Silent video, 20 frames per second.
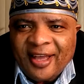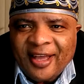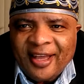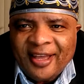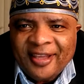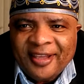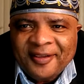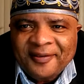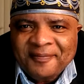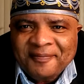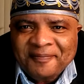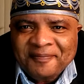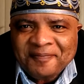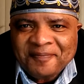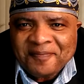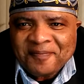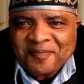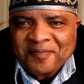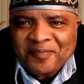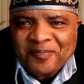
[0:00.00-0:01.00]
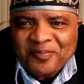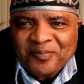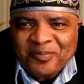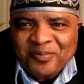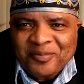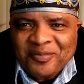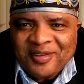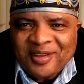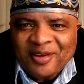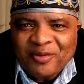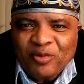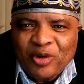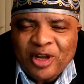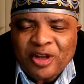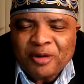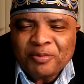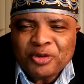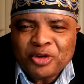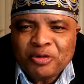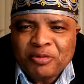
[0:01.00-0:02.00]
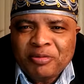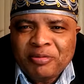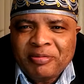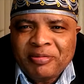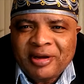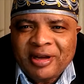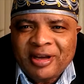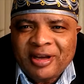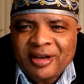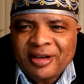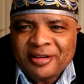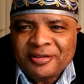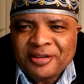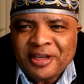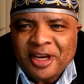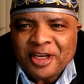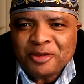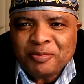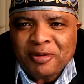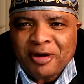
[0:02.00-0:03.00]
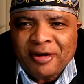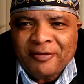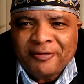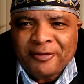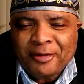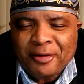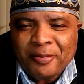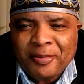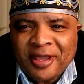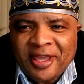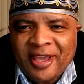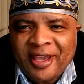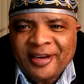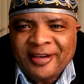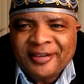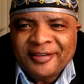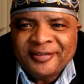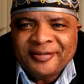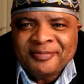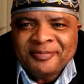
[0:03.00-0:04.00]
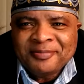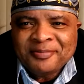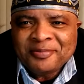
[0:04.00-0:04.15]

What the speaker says: Hi, welcome to Diaspora Forum again.